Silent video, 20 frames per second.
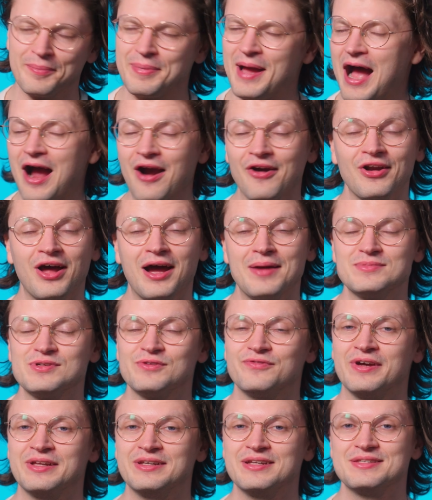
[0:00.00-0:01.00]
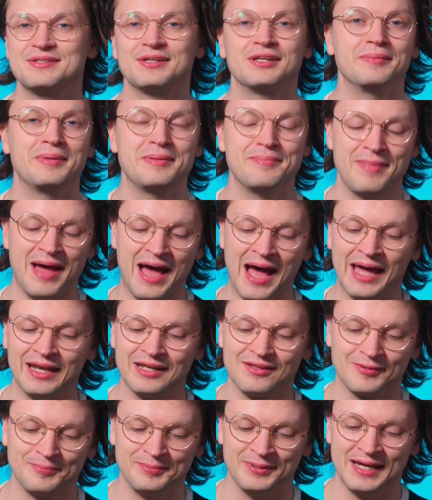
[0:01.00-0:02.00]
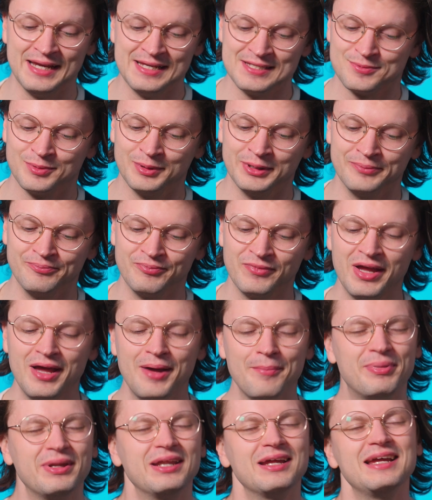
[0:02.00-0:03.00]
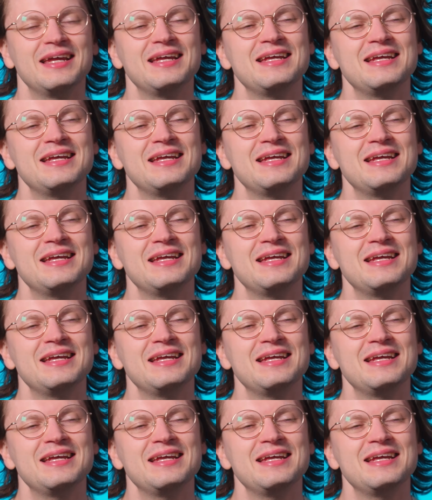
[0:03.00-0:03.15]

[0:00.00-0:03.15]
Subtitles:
of Paradigm defenders are going to be mad at the placement, but it